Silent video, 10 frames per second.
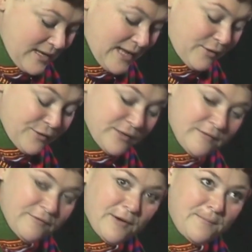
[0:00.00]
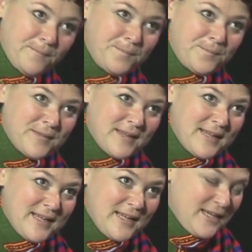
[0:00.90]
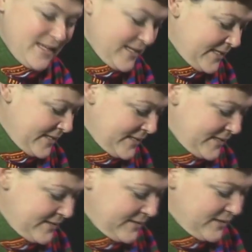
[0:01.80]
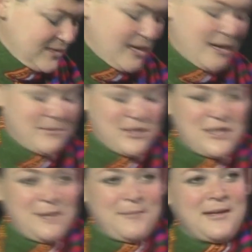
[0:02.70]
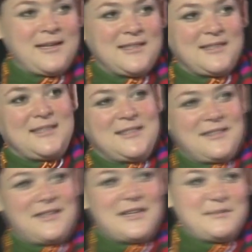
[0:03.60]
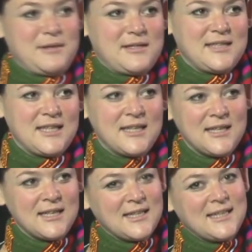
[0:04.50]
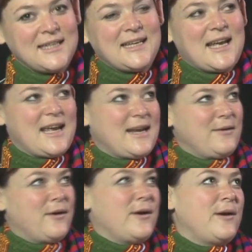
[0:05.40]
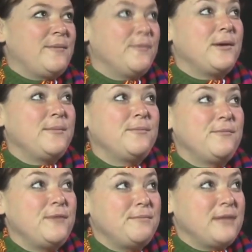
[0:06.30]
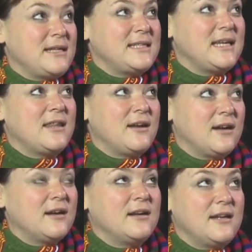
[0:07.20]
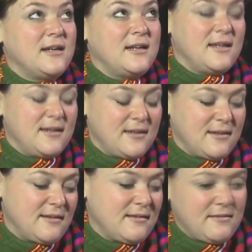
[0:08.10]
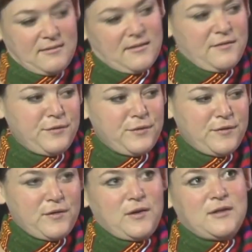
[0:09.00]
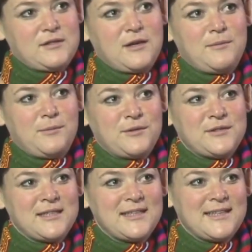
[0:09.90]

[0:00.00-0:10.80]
I learned it from, Salam Nesh Zemene. She's an Asmari singer. And we play together in a few different ensembles.